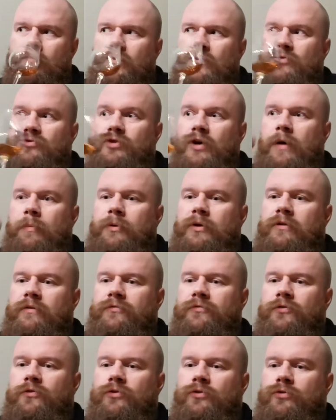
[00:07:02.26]
The tropical
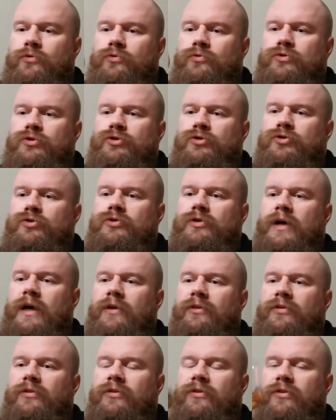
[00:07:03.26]
fruits,
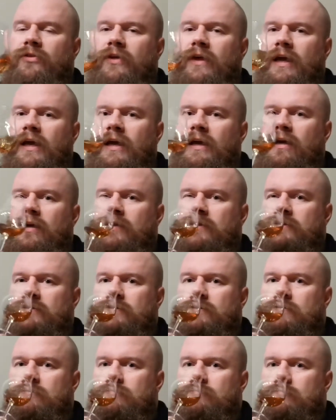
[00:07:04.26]
I think
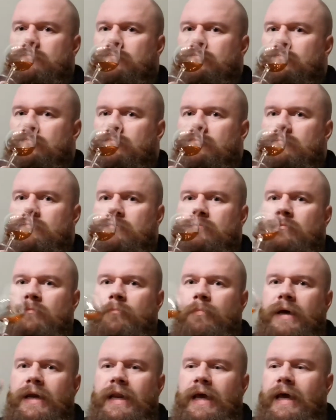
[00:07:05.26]
it's
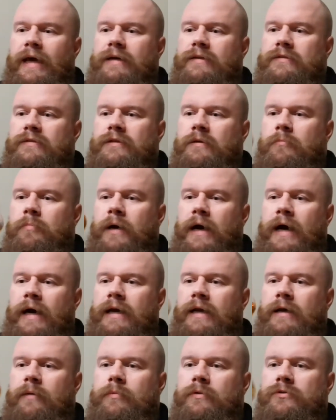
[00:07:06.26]
bananas and
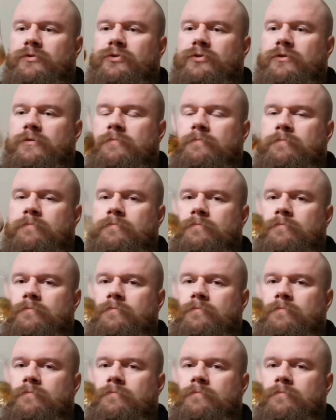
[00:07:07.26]
pineapples.